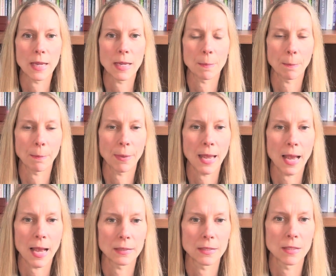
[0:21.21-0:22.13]

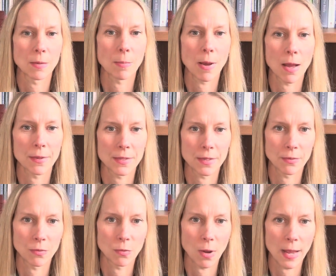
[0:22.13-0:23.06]
impact in a
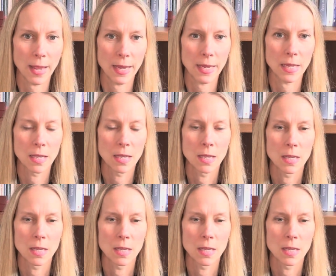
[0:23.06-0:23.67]
positive way